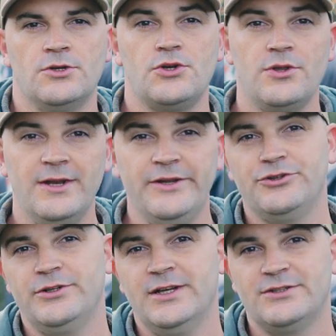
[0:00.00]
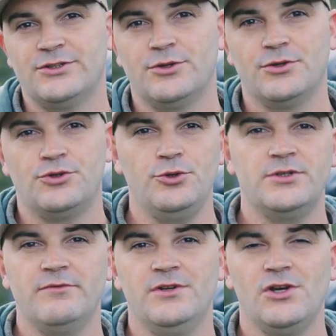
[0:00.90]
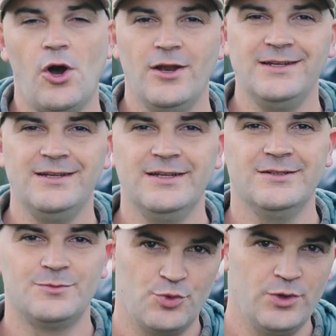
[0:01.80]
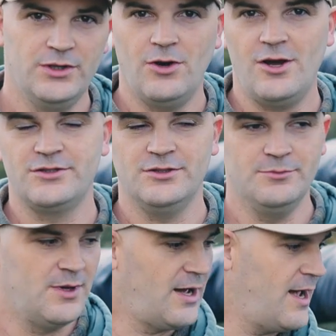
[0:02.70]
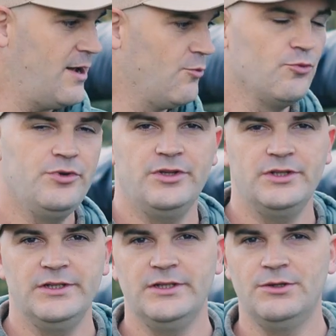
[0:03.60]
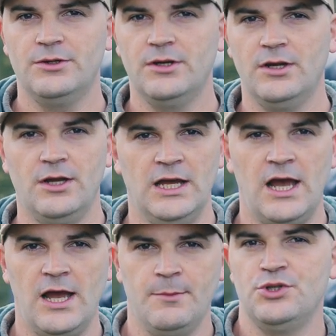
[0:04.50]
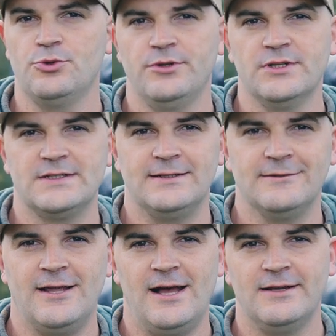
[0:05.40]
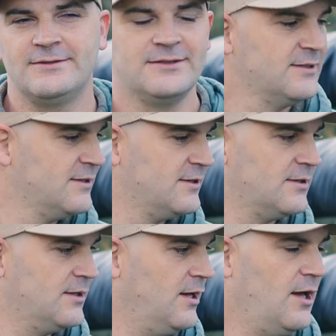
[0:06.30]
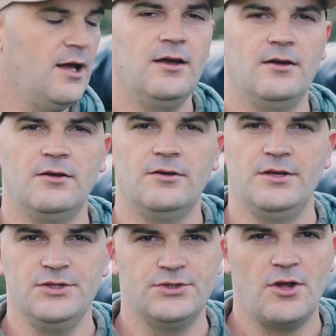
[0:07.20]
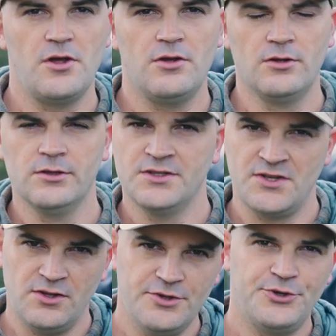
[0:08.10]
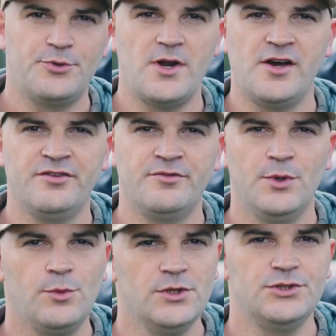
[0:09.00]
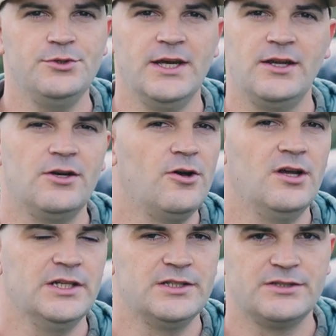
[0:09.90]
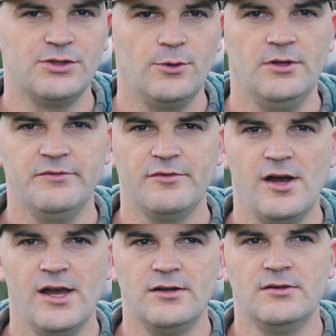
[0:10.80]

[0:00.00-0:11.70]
So the Naturnest 270 awning is pretty awesome. I'm enjoying this a lot. Install is a little rough, but once you get it on, it's totally fine.